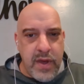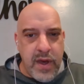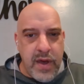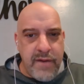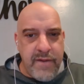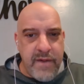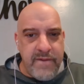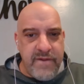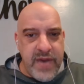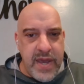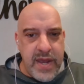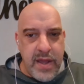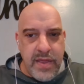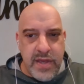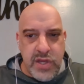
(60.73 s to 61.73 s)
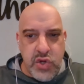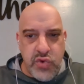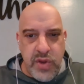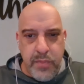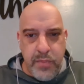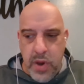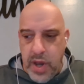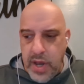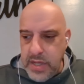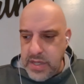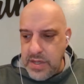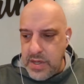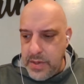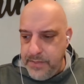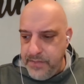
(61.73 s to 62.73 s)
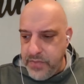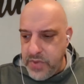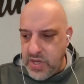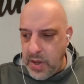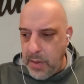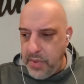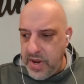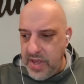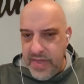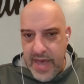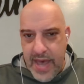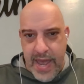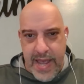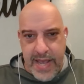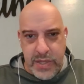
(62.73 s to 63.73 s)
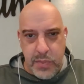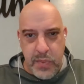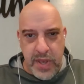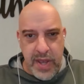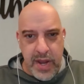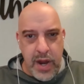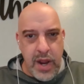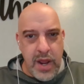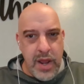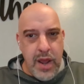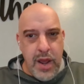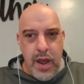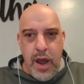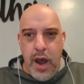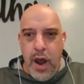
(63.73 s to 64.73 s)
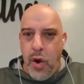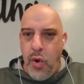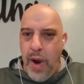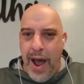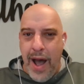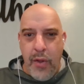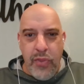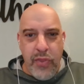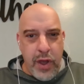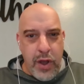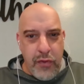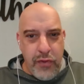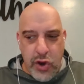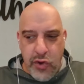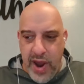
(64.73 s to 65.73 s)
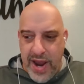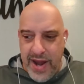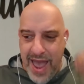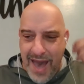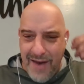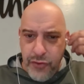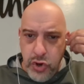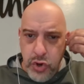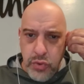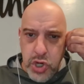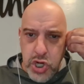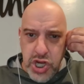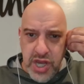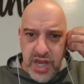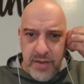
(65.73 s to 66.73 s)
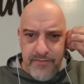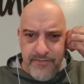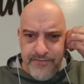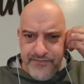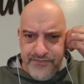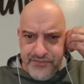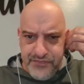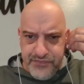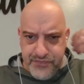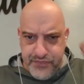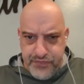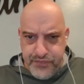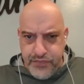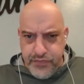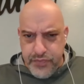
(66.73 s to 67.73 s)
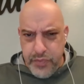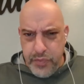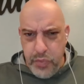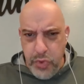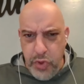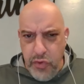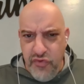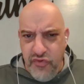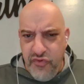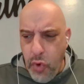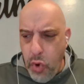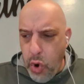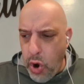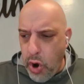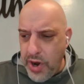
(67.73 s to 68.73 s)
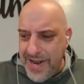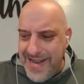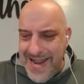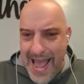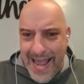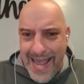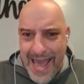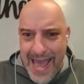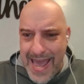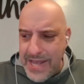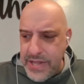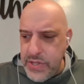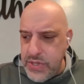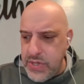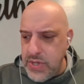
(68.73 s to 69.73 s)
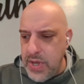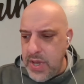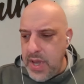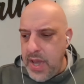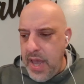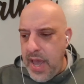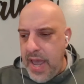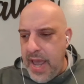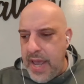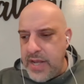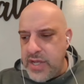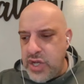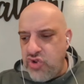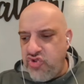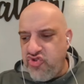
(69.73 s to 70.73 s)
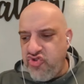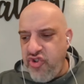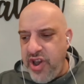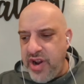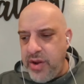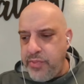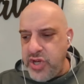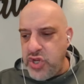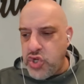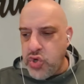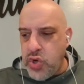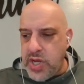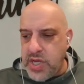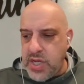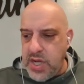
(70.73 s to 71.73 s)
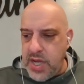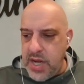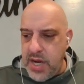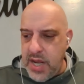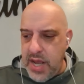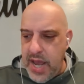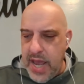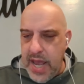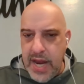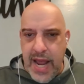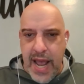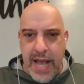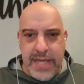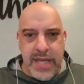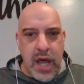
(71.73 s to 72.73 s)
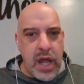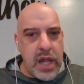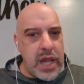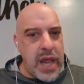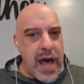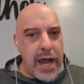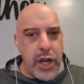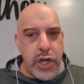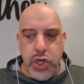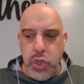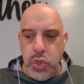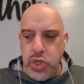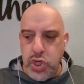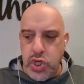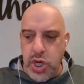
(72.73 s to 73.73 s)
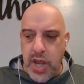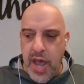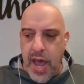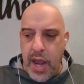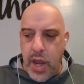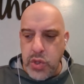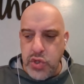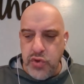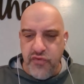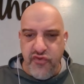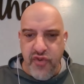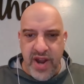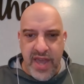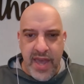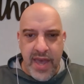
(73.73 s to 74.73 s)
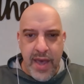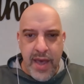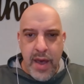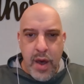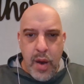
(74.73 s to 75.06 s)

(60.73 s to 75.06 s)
of Vena, the street boss, somebody that has been around the, the Grand Avenue regime for decades and is incredibly trusted and has a lot of juice in Chicago. So Freddie